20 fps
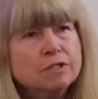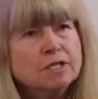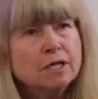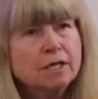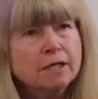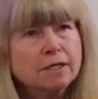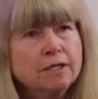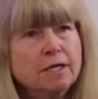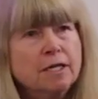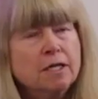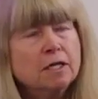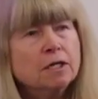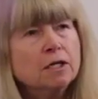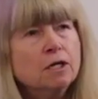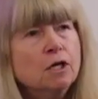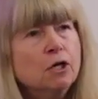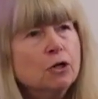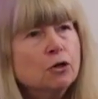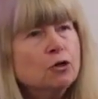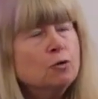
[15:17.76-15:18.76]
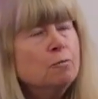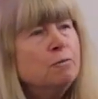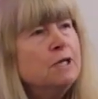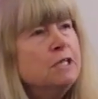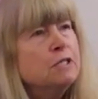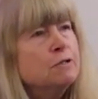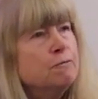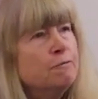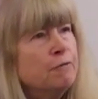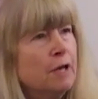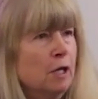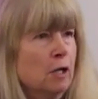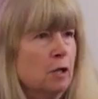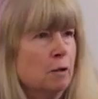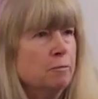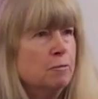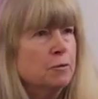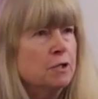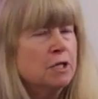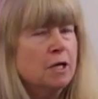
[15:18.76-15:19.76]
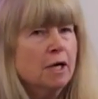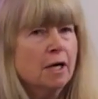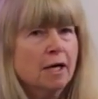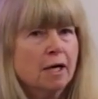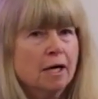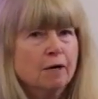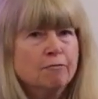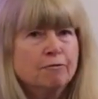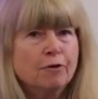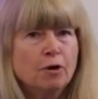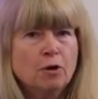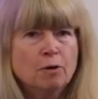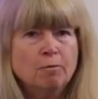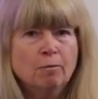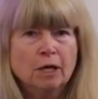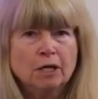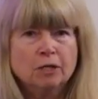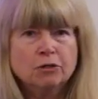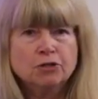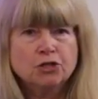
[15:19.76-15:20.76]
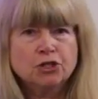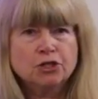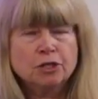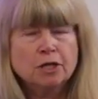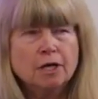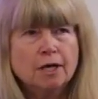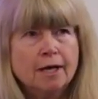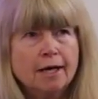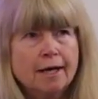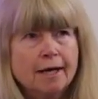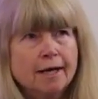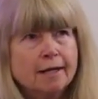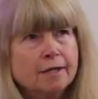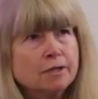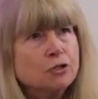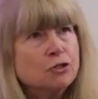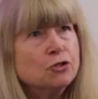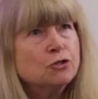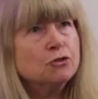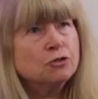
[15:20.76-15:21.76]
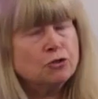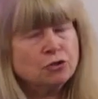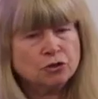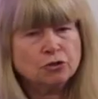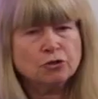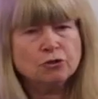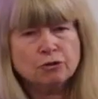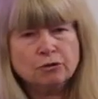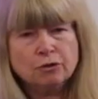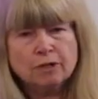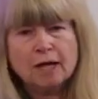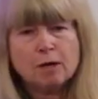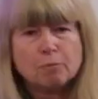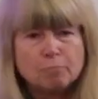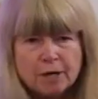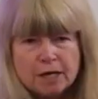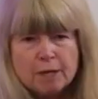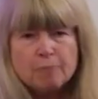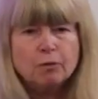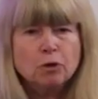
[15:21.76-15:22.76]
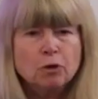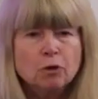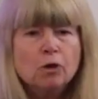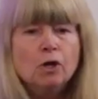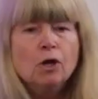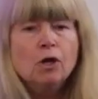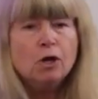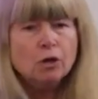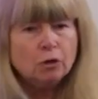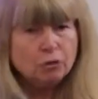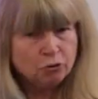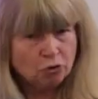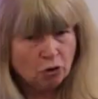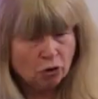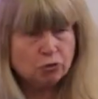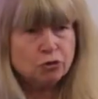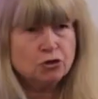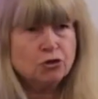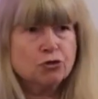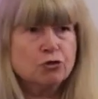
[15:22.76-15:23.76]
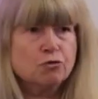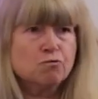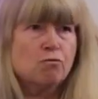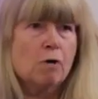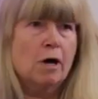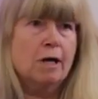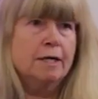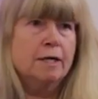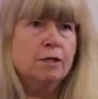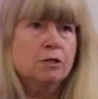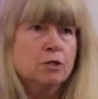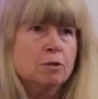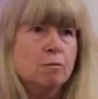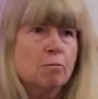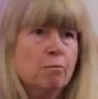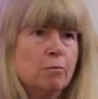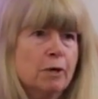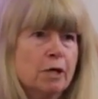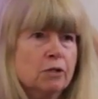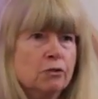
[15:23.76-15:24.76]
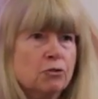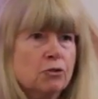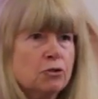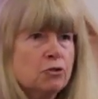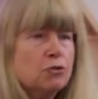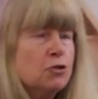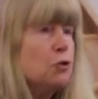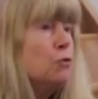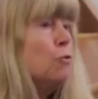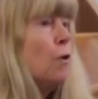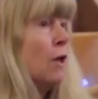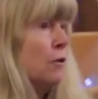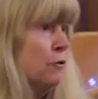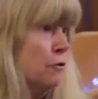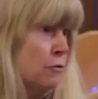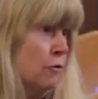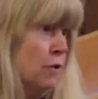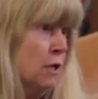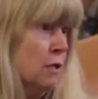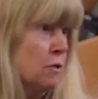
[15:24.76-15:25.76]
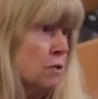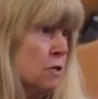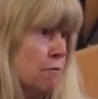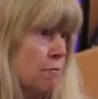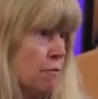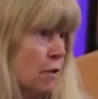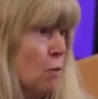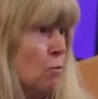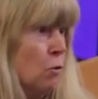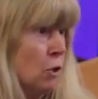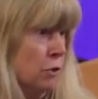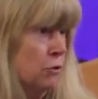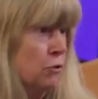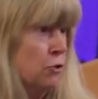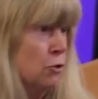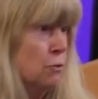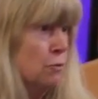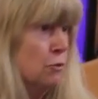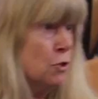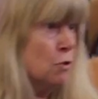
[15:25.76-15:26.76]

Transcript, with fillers: the technique could be developed very much to let people not just write, but to do other things if they want to